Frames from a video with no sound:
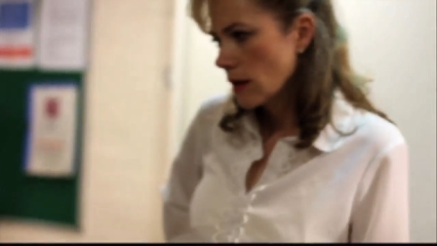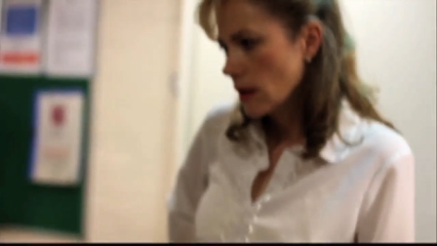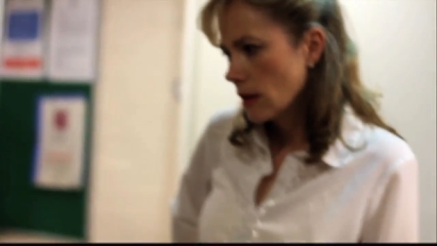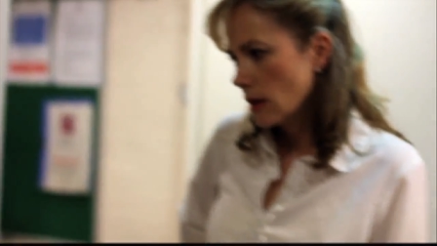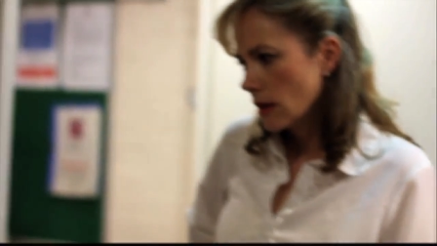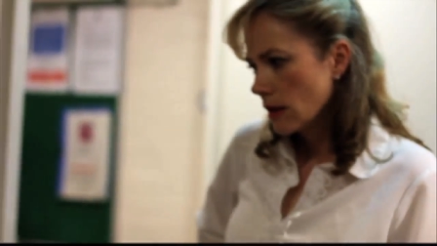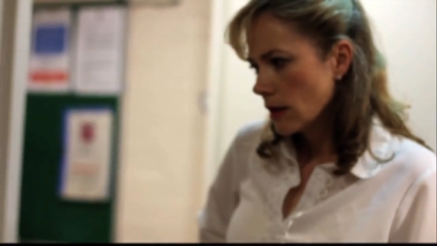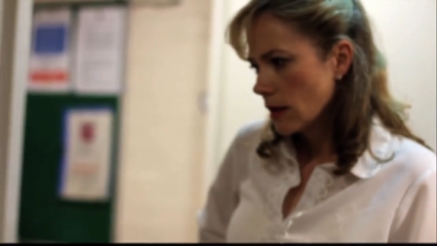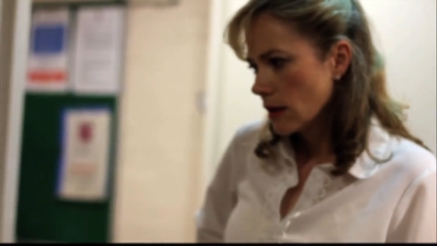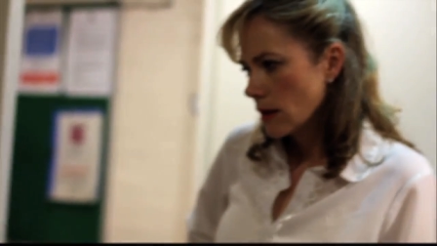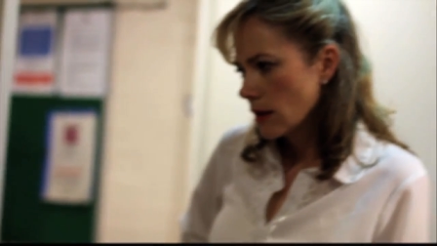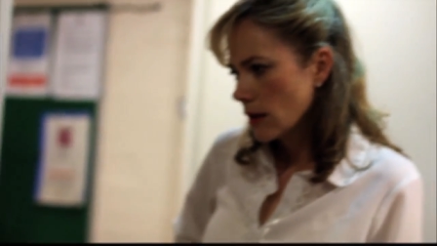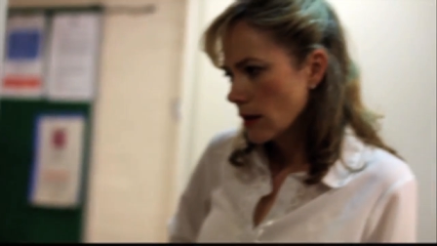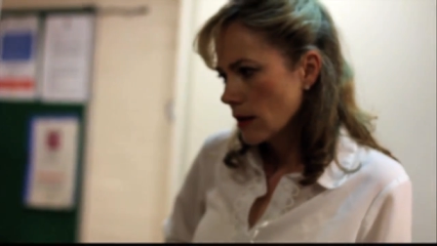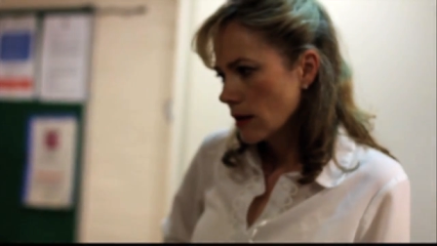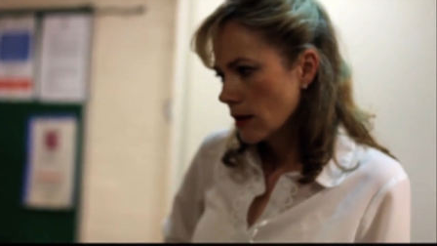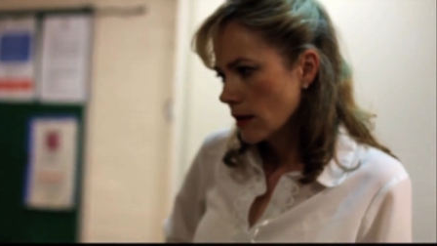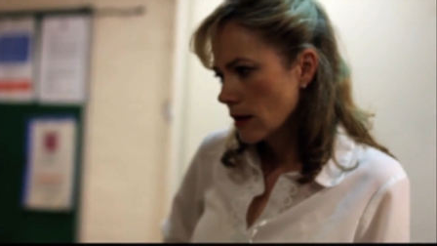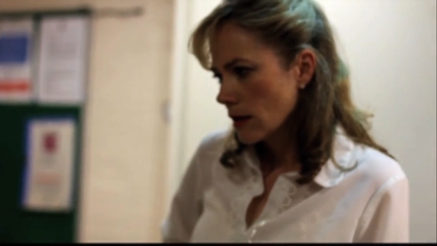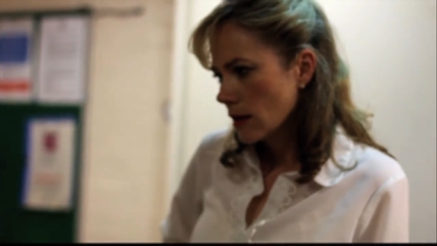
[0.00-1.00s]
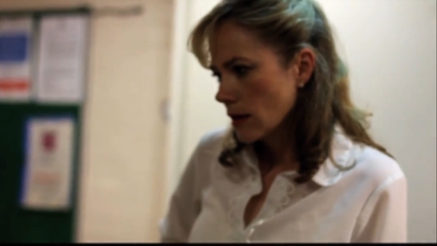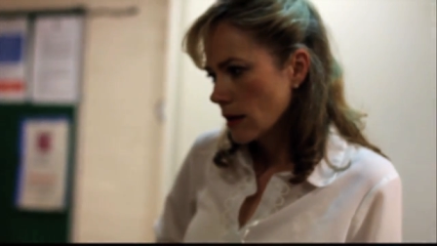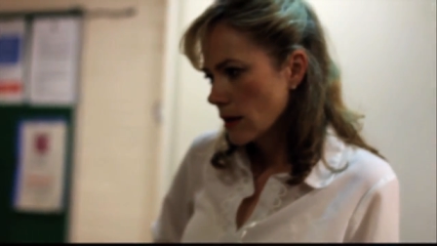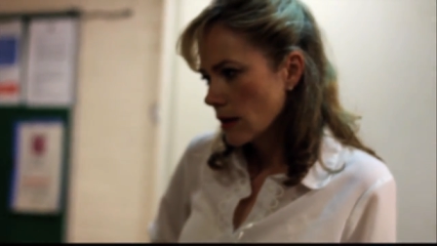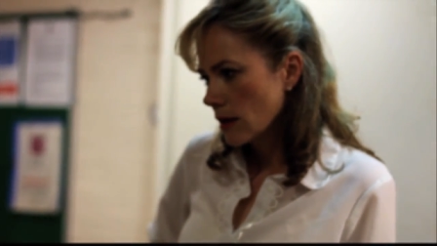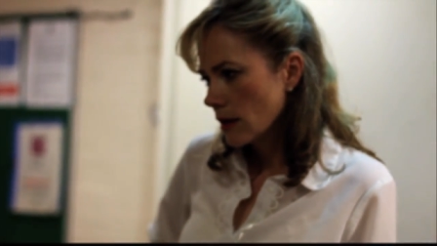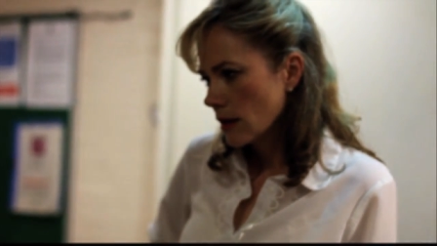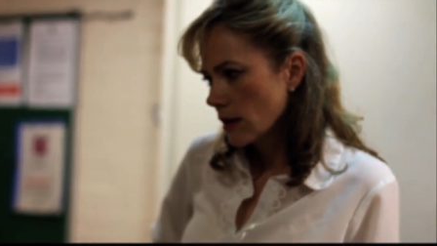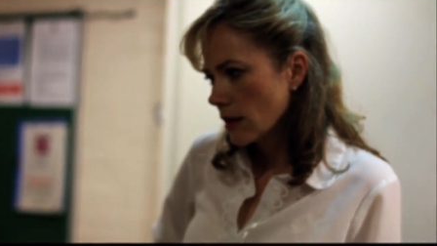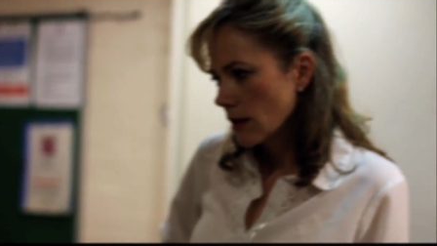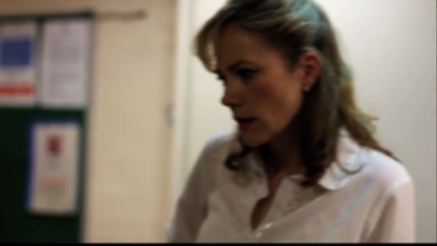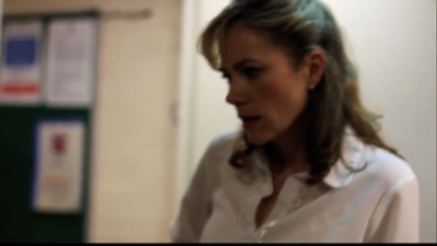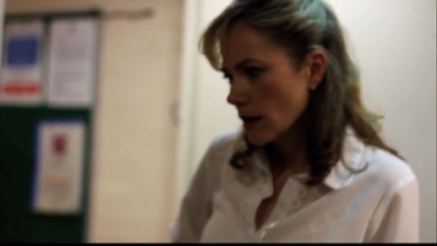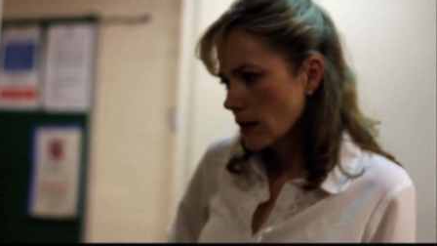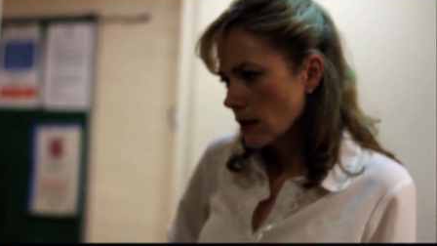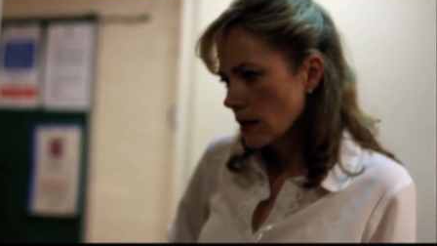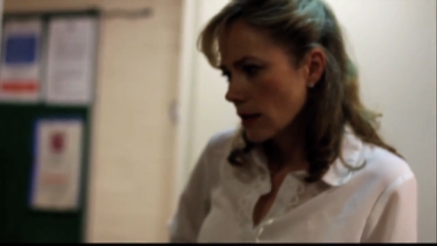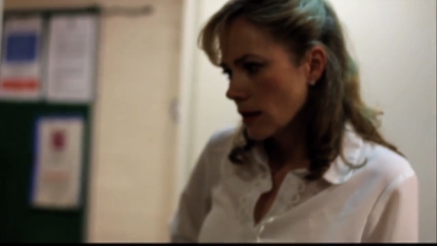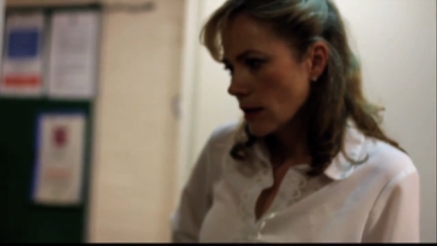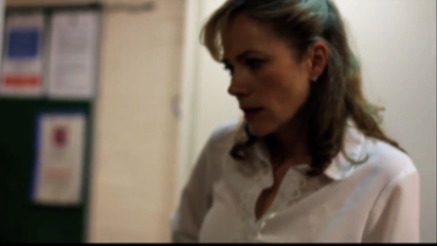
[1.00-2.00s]
Well, she's
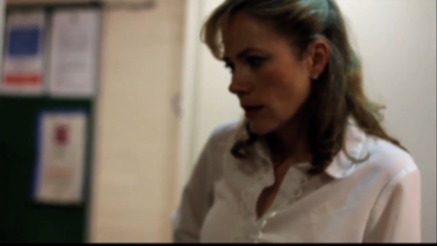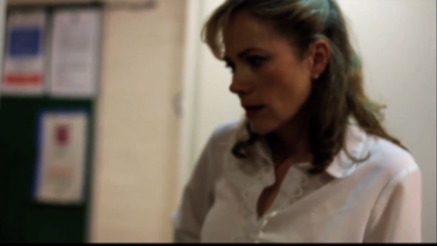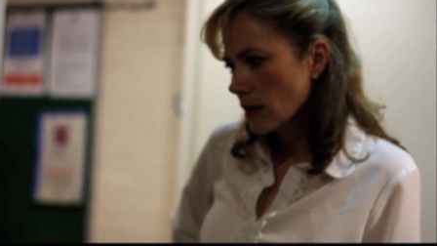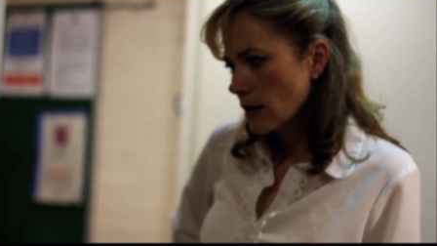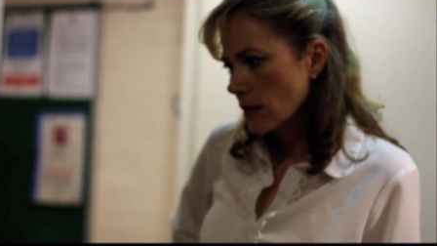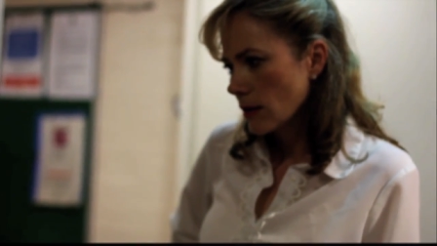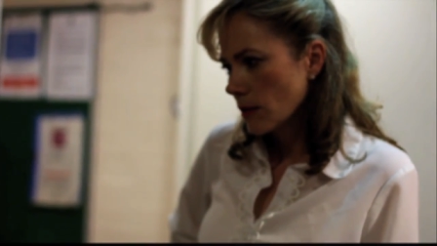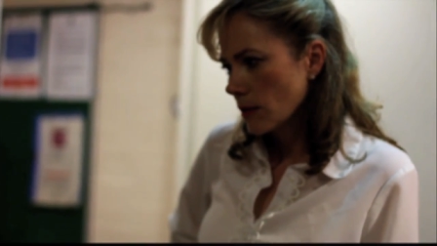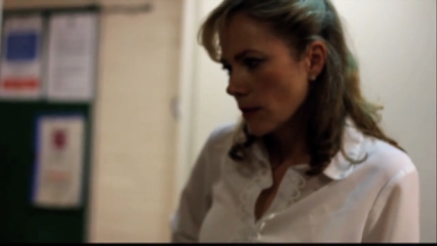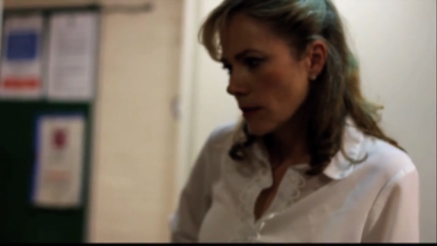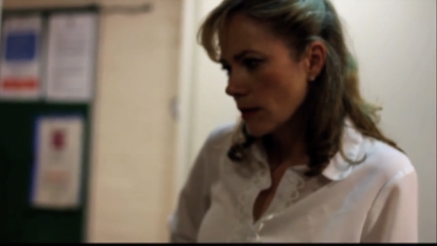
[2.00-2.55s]
enthusiastic and